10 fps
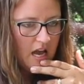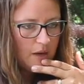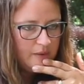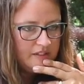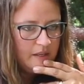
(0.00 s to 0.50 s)

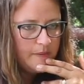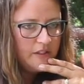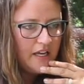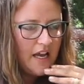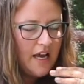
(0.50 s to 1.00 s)
was
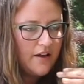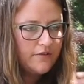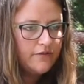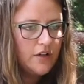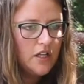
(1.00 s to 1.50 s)
able to
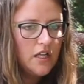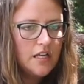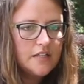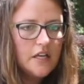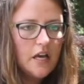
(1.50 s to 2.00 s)
have a
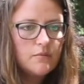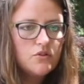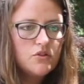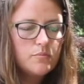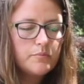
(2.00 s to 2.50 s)
lot of
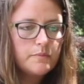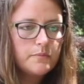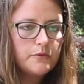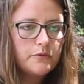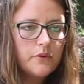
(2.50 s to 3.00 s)
time to
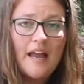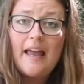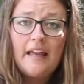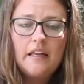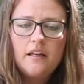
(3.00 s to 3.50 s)

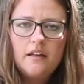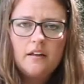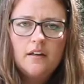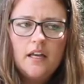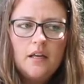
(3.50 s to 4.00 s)
pray
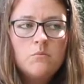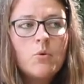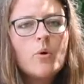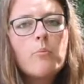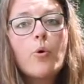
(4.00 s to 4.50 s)
and
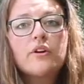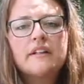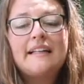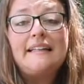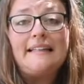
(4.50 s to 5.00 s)
more
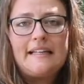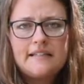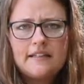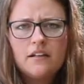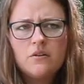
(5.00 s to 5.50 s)
importantly,
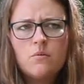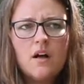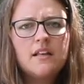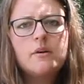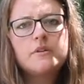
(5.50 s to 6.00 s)
listen
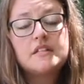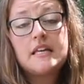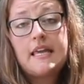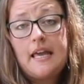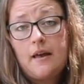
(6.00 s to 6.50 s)
while I was
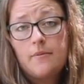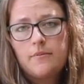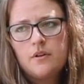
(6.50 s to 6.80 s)
at camp.